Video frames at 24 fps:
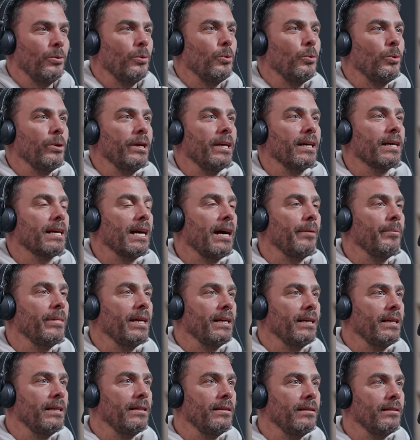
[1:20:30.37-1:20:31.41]
we are
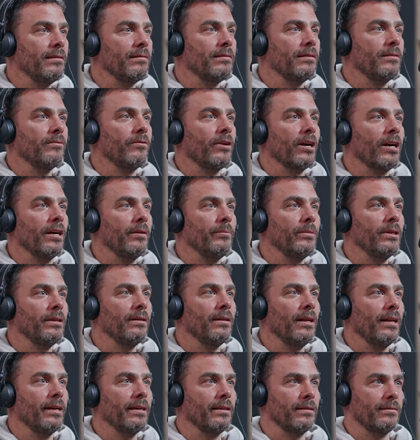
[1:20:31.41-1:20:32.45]
coming in this
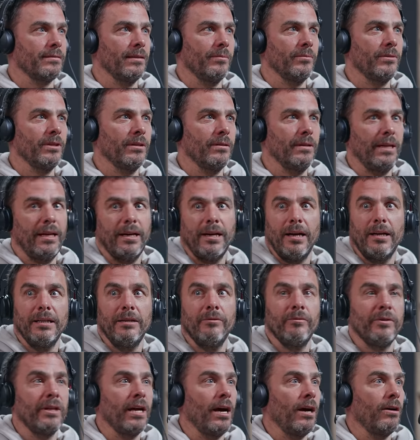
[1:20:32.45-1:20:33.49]
environment like sometimes like
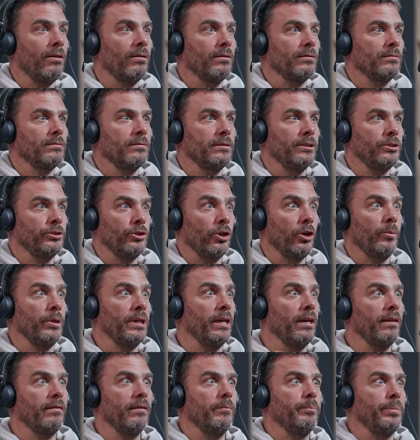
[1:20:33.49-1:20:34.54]
even now in
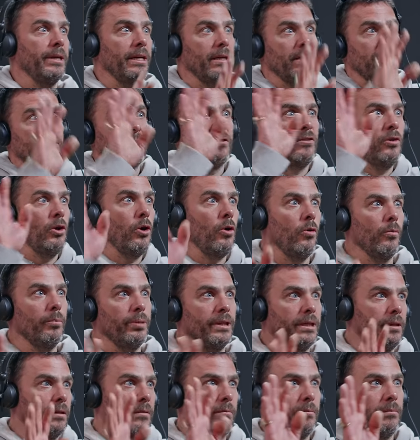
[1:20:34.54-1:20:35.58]
Germany there's a big snow
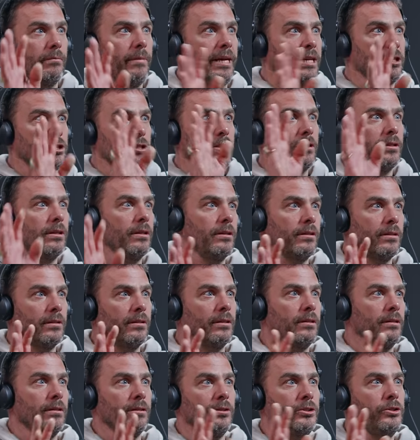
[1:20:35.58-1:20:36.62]
being mentioned in the
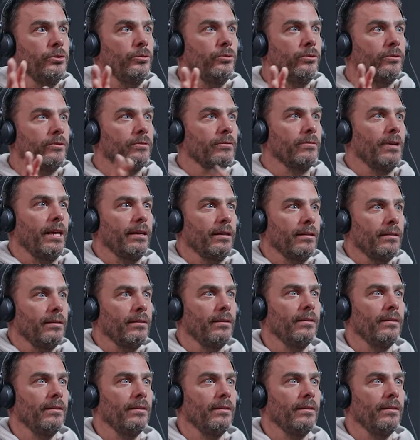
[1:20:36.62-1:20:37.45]
in the news like